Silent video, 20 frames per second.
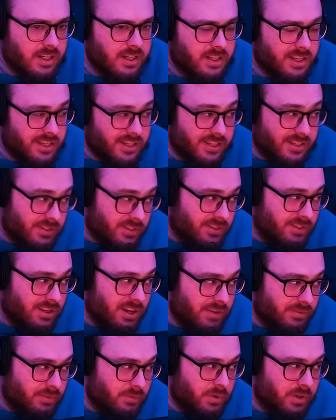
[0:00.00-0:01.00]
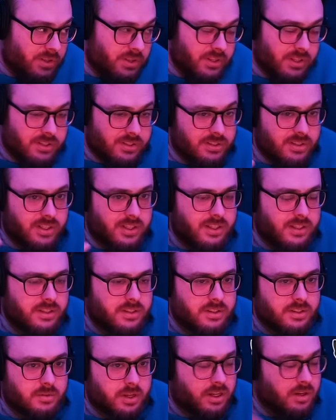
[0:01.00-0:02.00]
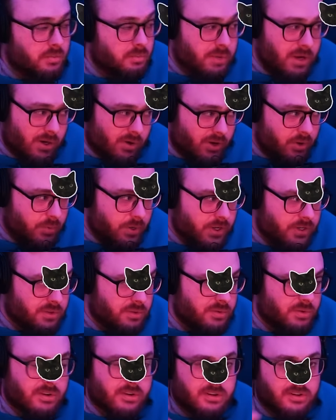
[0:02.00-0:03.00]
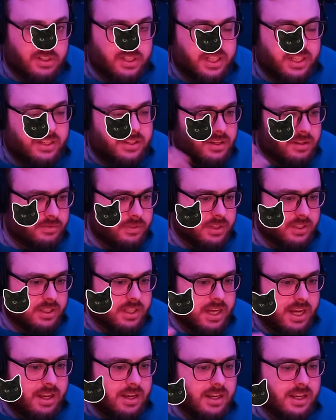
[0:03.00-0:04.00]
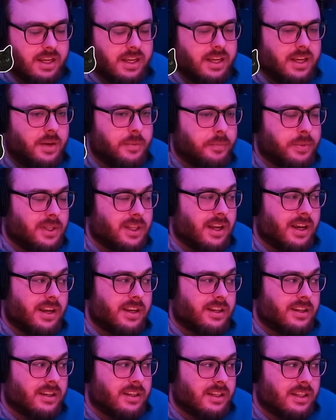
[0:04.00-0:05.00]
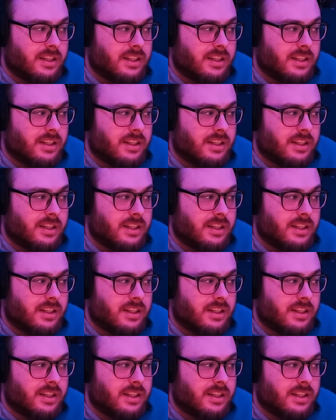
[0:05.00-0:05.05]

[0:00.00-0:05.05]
Kids is often one of these things, getting married way too early, stuff like that. But, like,